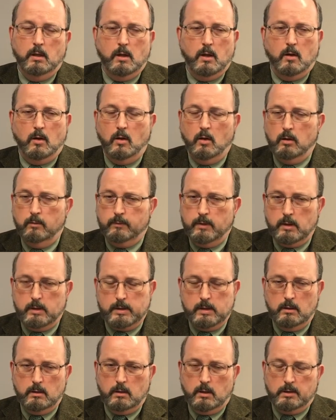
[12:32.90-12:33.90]
all of
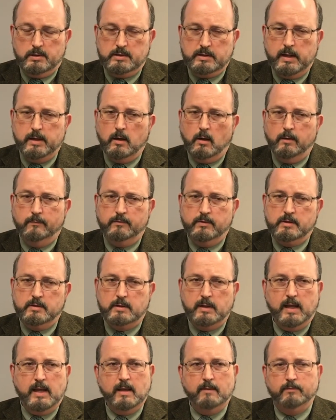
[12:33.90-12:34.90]
our state office
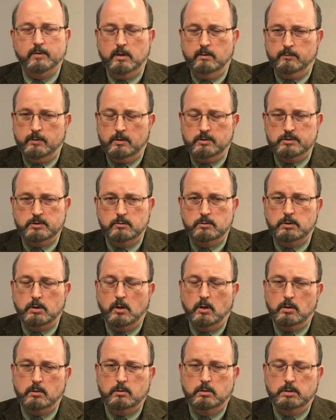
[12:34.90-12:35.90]
staff, and I've also
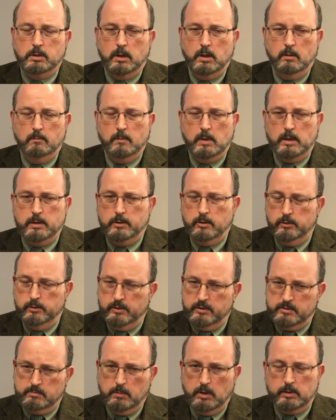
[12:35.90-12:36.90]
talked, I do
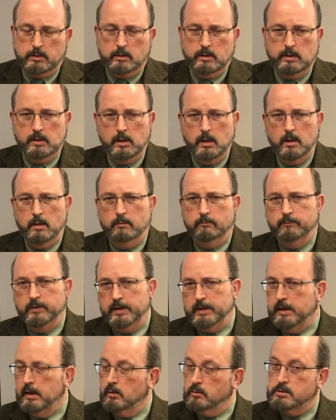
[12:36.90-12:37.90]
these monthly
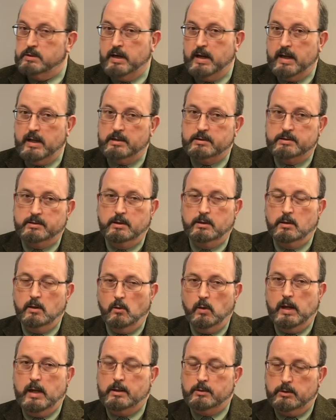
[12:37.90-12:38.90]
video chats that
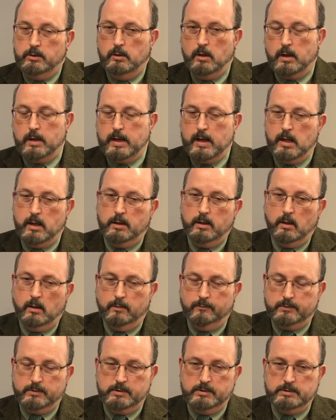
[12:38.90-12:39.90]
go out to our county
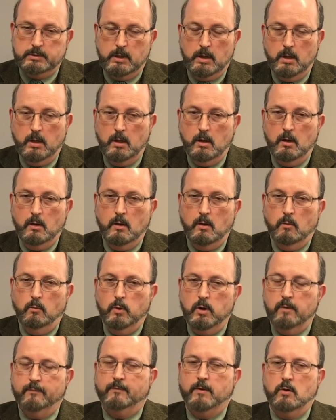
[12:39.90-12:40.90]
offices.
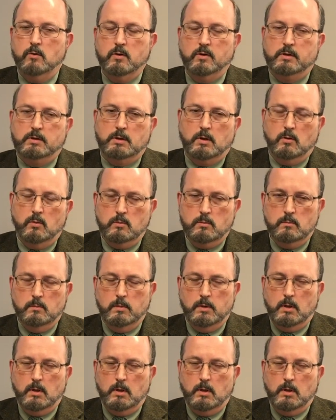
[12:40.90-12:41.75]
We're focused on